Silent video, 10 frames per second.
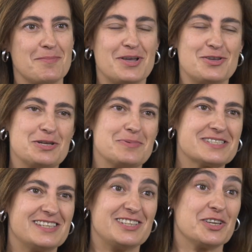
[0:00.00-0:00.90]

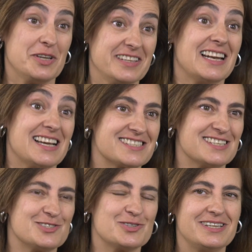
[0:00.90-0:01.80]
university degree in the last
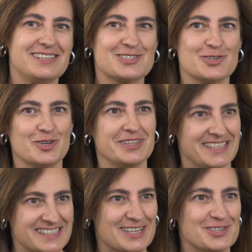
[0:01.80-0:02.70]
century. So in
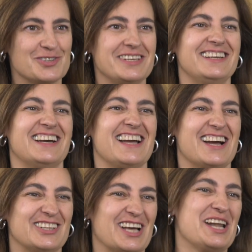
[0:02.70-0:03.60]
this century, I
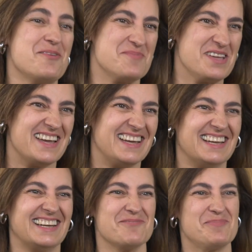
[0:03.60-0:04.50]
got an MBA
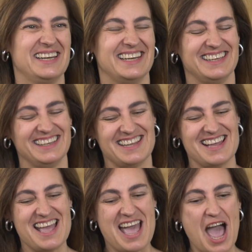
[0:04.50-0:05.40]
and a PhD.
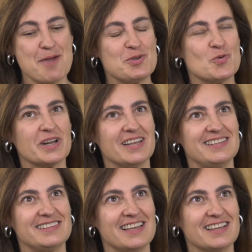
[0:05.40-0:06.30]
I have been working
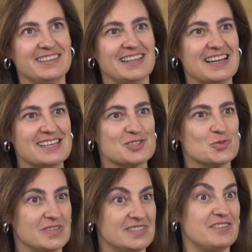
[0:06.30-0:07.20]
in tech in the last
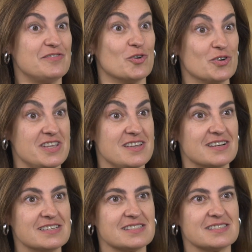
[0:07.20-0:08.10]
24
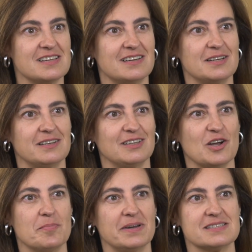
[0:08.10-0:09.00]
years in
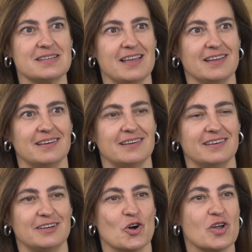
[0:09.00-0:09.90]
companies like
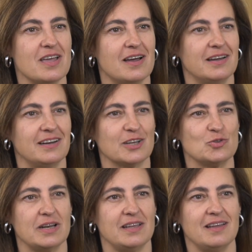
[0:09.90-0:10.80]
Nokia, and
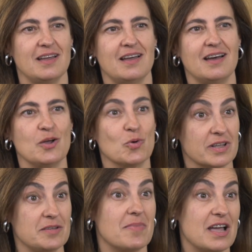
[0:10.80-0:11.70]
actually I
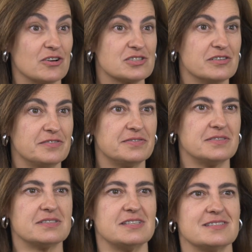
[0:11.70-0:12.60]
work in Microsoft
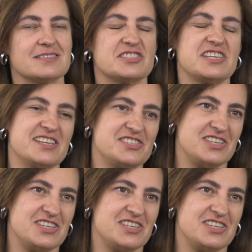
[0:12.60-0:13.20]
since 10